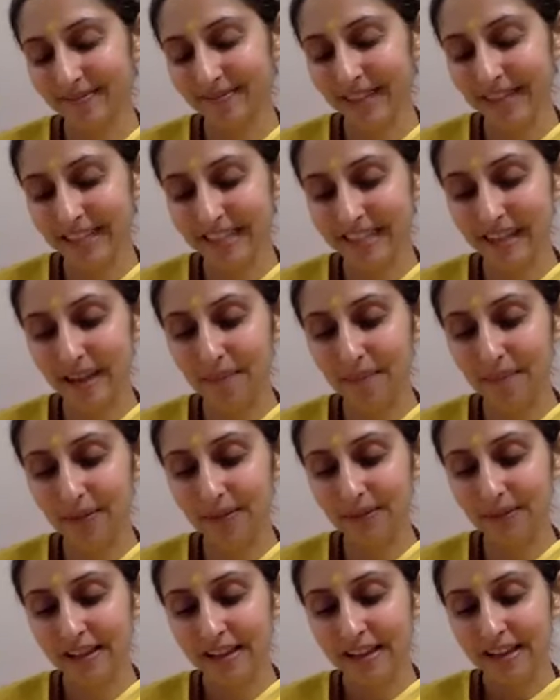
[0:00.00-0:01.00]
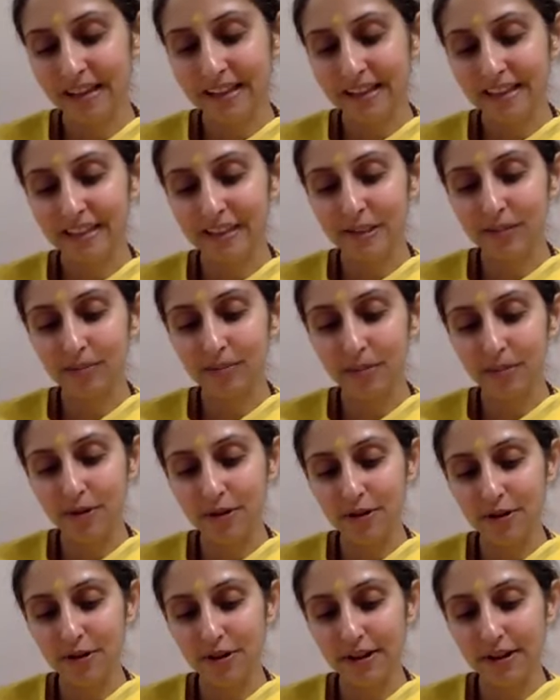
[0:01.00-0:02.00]
example. This
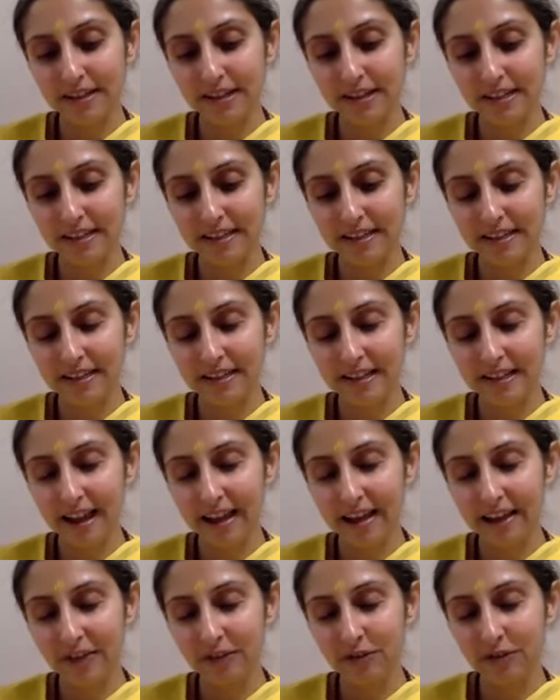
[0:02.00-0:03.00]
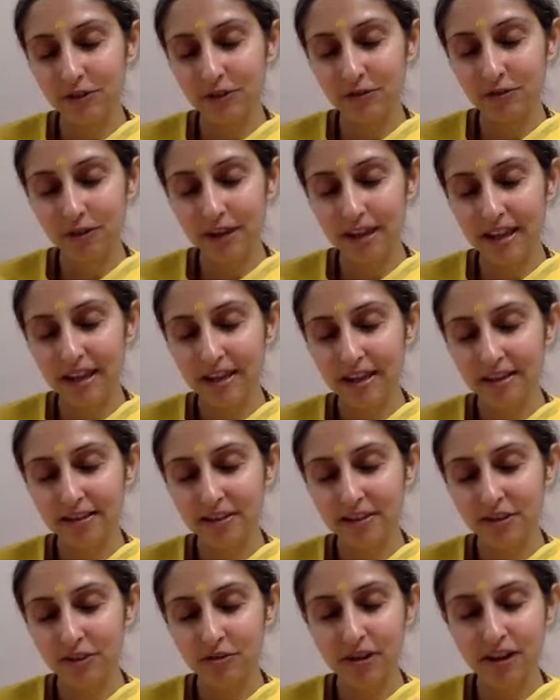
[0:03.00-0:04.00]
bird is tied to a
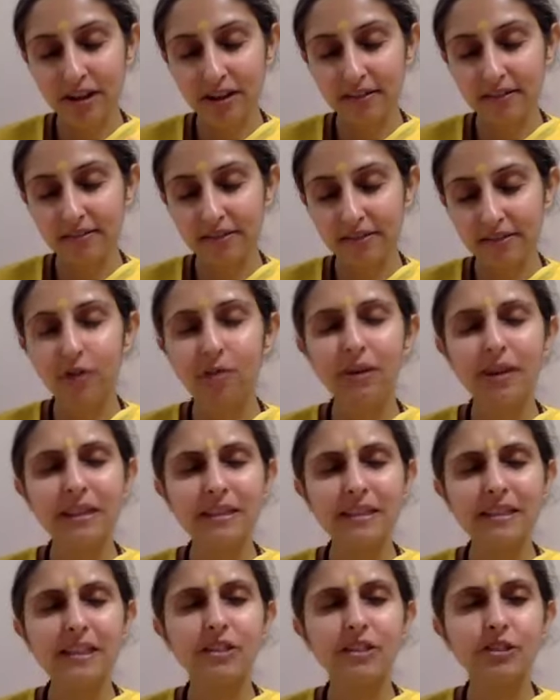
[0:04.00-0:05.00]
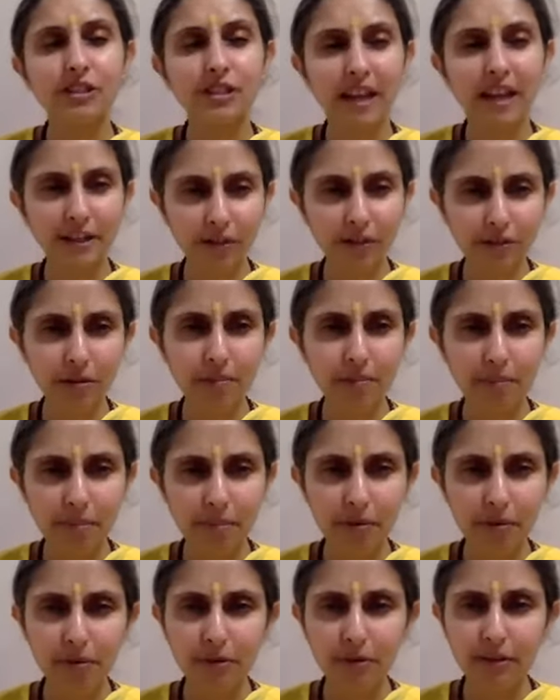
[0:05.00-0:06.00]
string, or we can say tied to a
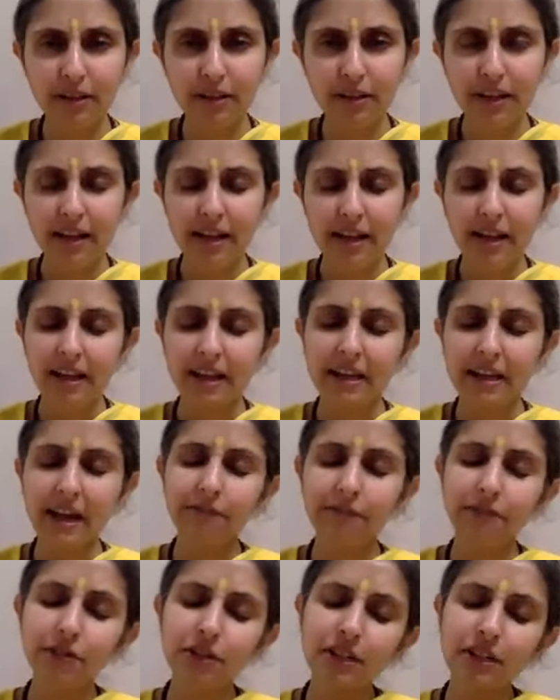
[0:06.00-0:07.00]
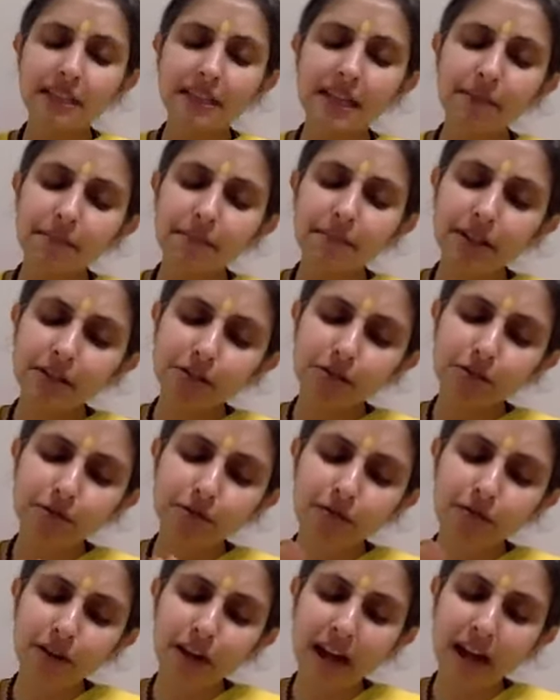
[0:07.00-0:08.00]
pole. And after attempting to
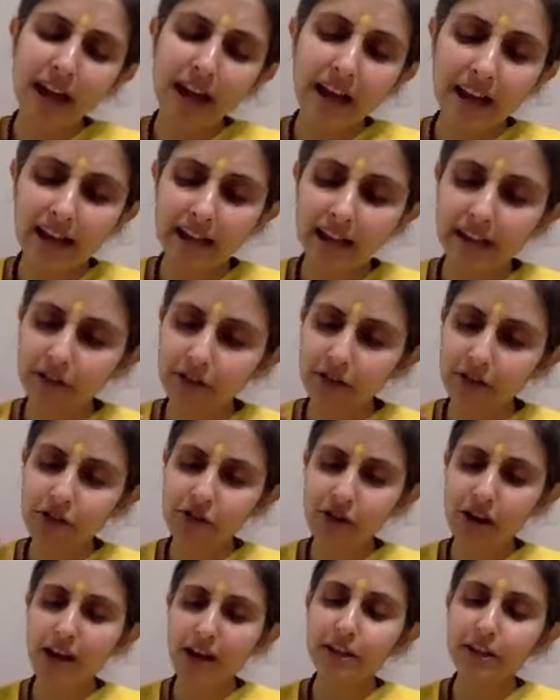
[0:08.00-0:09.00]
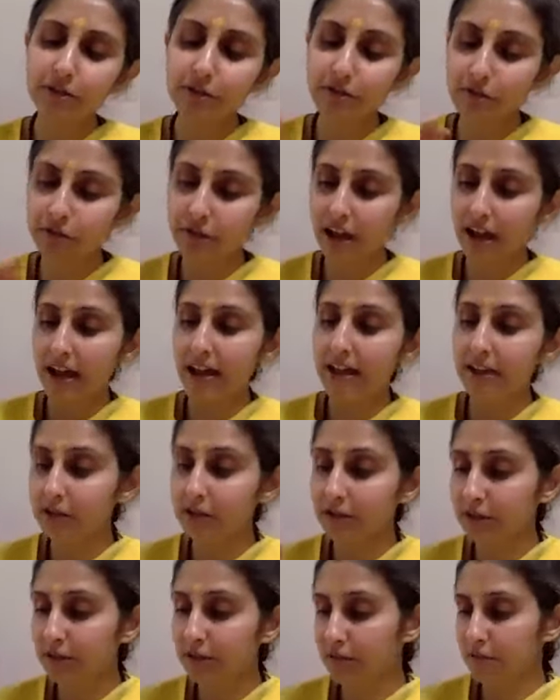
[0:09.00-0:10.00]
fly, to try to fly
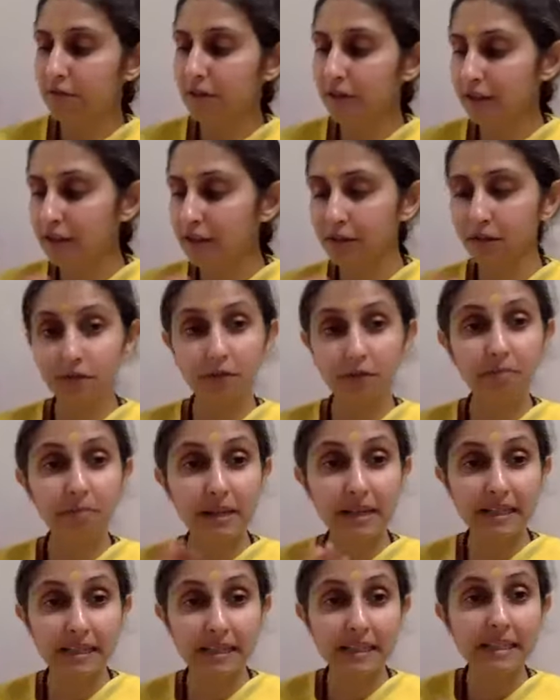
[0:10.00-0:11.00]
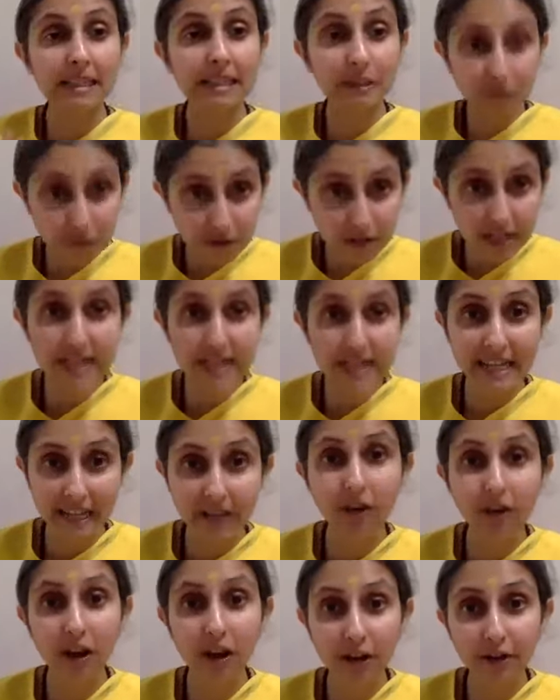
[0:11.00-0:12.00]
to different places, it really
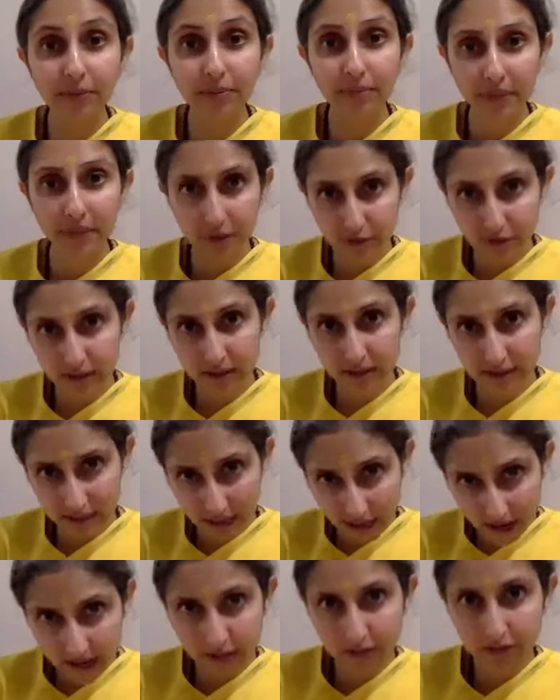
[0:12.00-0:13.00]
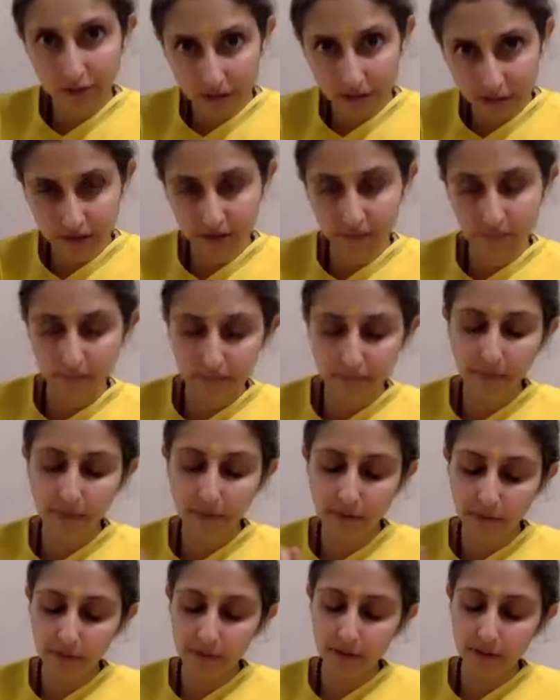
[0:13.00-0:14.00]
cannot, because it's tied to this
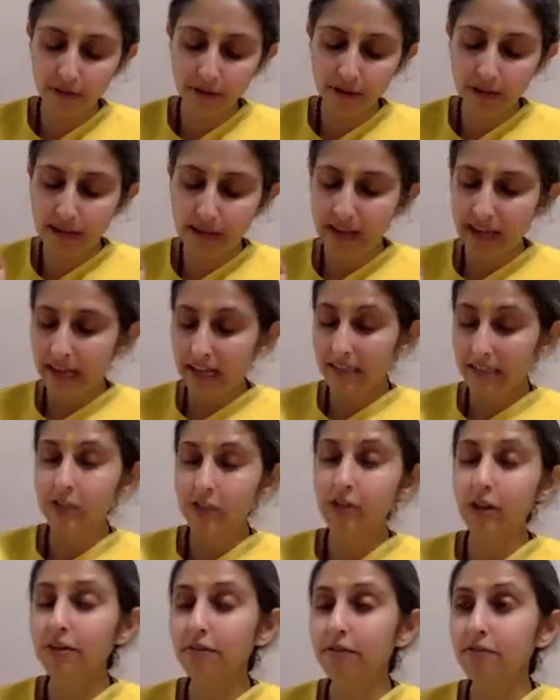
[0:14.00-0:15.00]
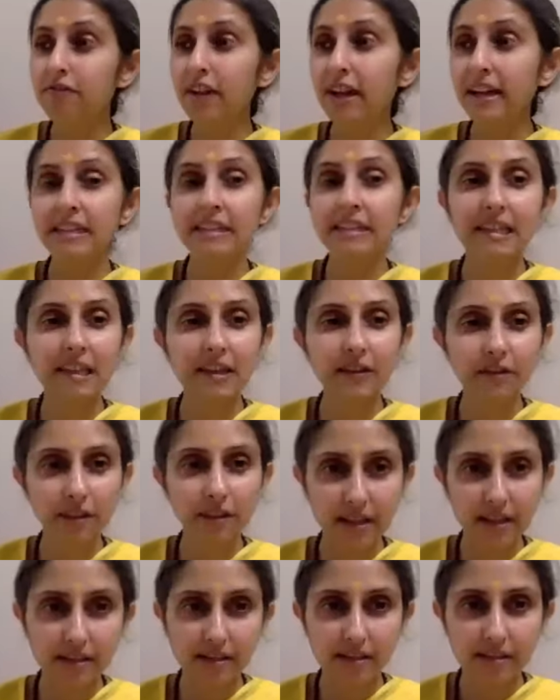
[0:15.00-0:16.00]
pole. It's not finding
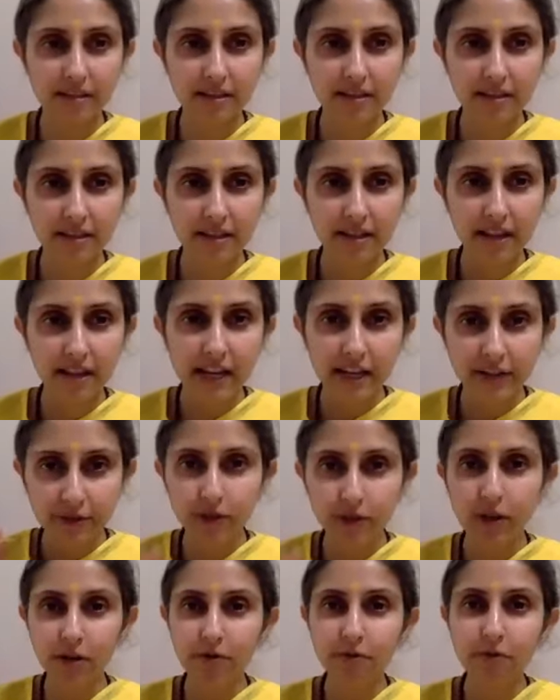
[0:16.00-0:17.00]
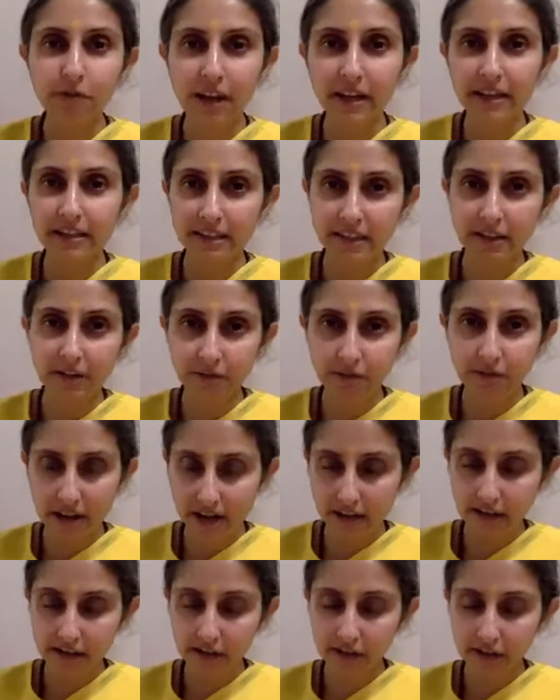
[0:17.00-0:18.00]
rest. It's not finding
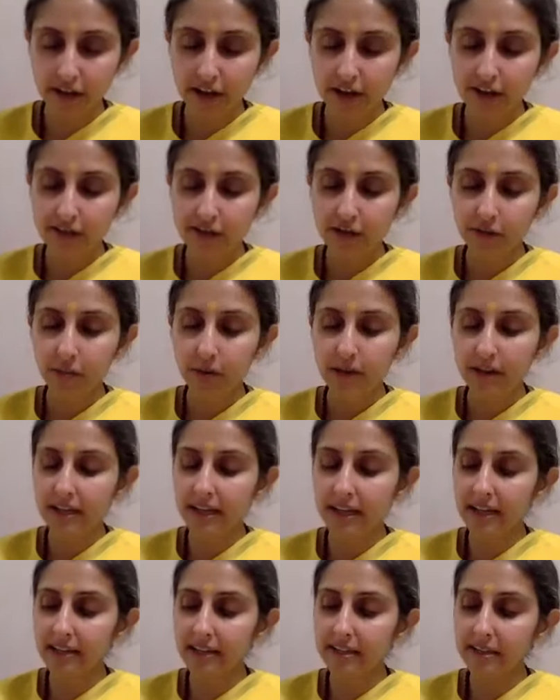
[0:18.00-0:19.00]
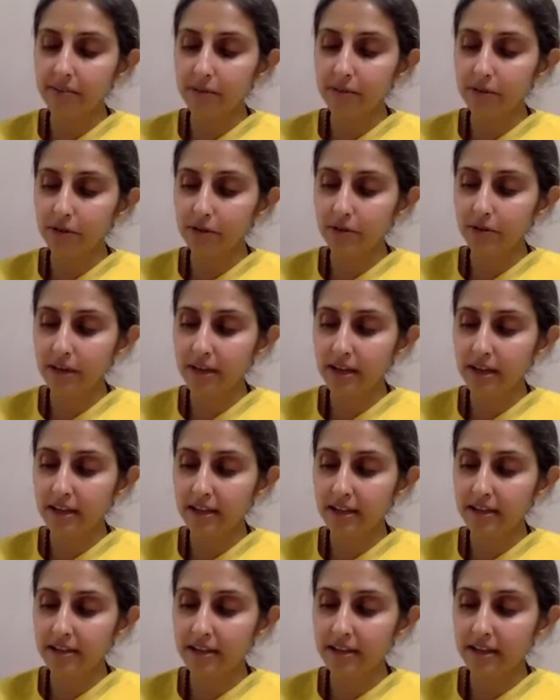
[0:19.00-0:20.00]
rest. So what it ends up doing
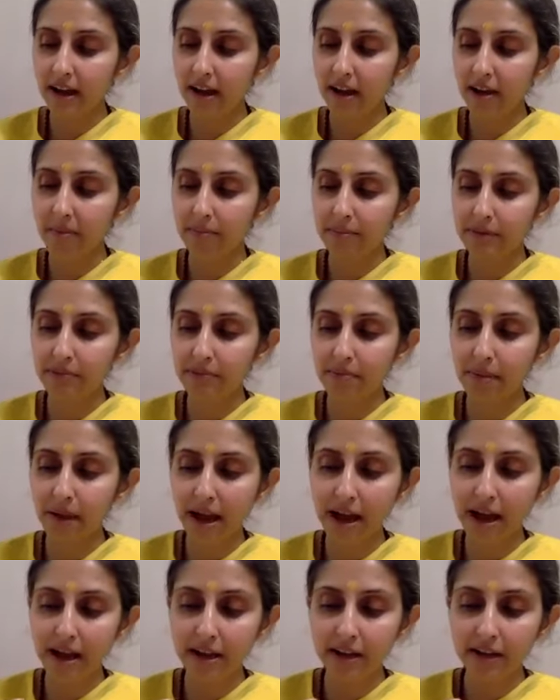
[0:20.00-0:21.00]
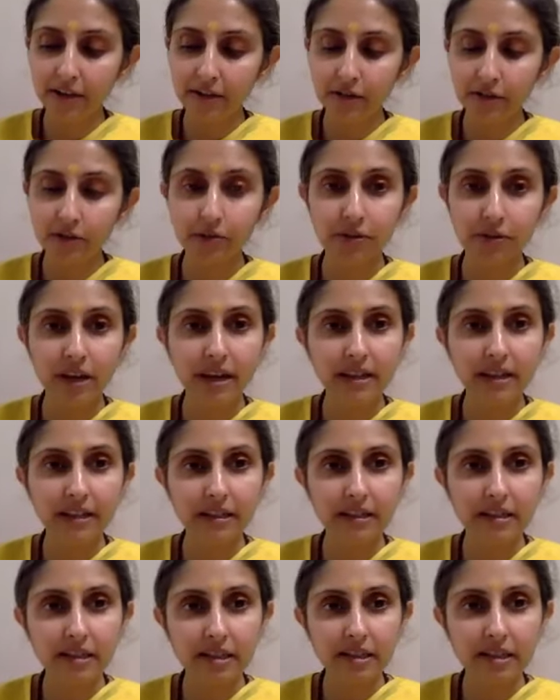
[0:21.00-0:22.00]
is it comes back to that
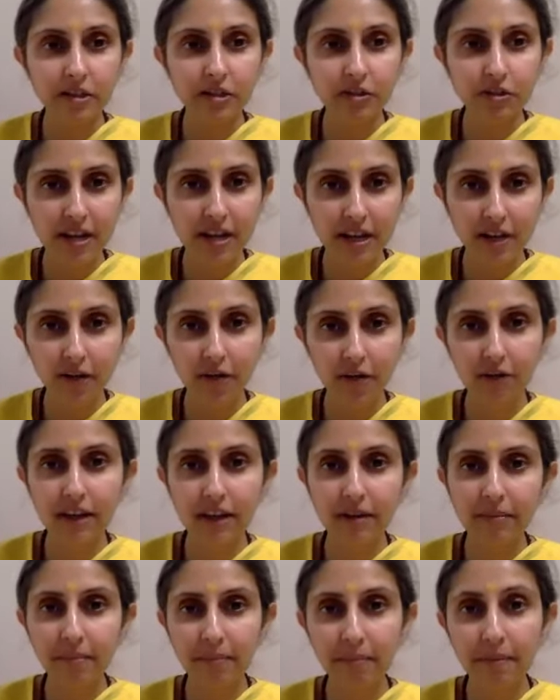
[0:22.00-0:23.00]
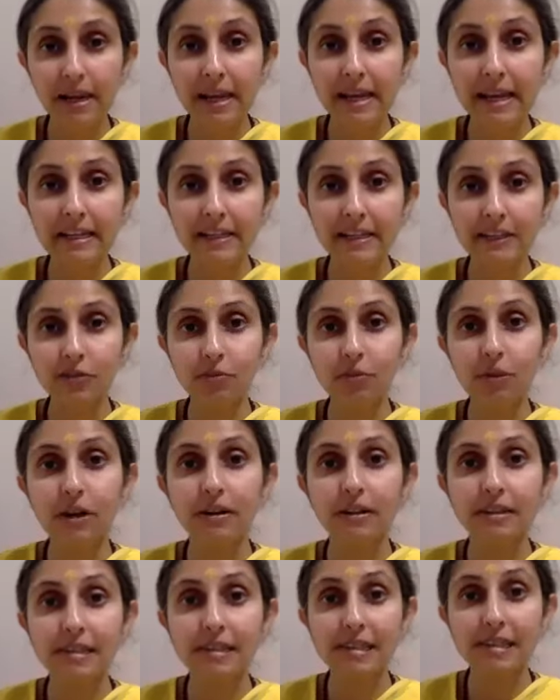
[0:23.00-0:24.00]
string or that place where
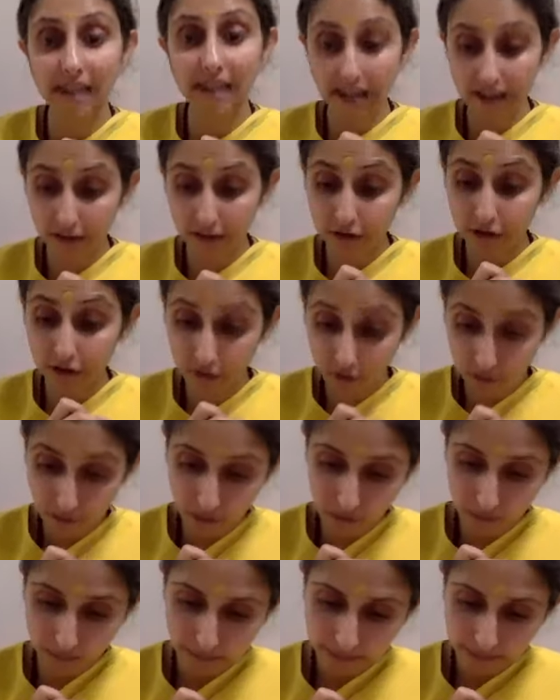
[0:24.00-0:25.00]
it's tied to.